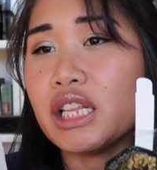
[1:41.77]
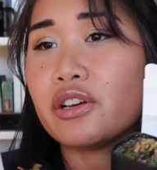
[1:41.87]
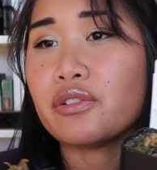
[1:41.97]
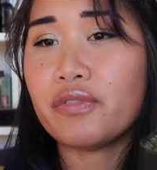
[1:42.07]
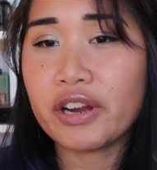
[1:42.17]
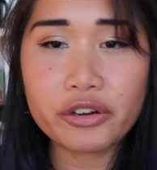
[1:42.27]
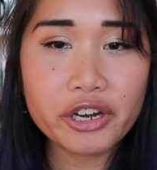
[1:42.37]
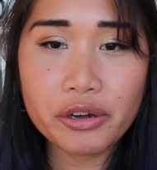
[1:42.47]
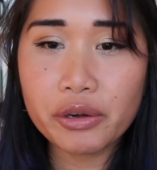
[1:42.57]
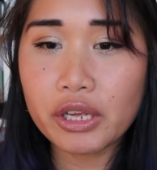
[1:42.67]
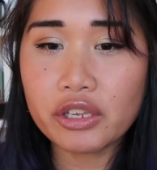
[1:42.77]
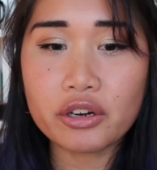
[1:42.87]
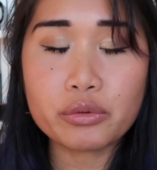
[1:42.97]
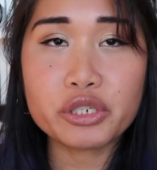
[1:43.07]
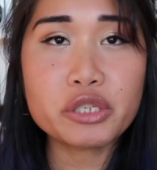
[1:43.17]
They're very, you
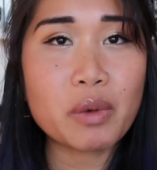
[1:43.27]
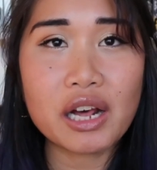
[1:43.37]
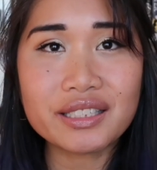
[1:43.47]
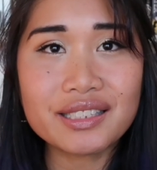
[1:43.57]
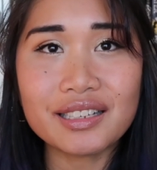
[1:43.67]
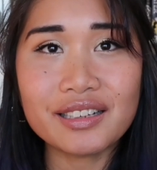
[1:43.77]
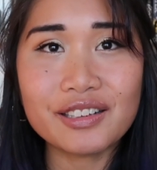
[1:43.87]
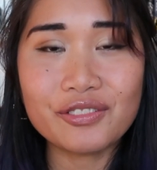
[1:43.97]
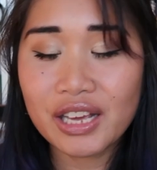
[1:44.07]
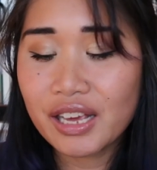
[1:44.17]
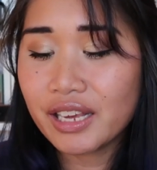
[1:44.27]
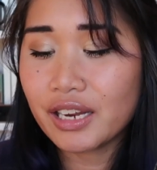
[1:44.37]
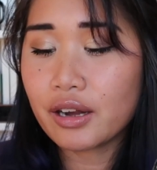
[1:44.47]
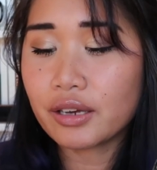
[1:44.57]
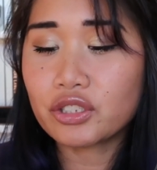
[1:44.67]
know, responsive
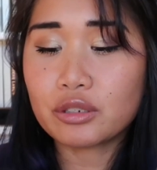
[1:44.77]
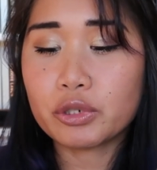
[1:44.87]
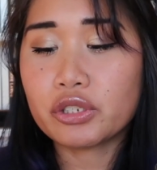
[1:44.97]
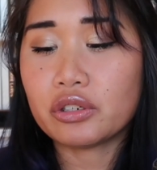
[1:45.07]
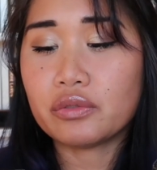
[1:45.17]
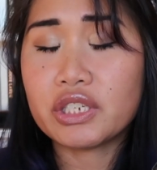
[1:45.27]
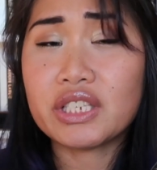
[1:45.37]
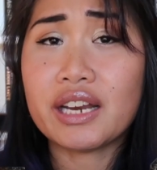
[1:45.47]
in customer service,